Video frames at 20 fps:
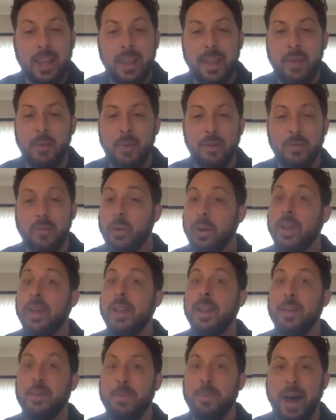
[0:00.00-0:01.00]
they would have
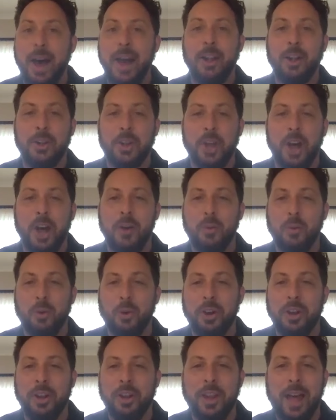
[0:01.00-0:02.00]
really piled on,
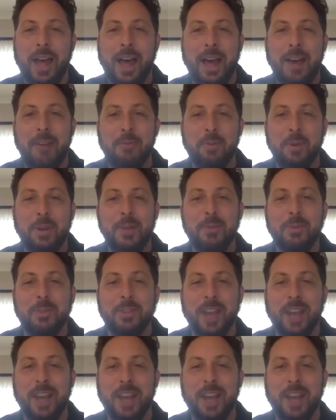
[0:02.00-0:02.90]
were he alive, but he was oh.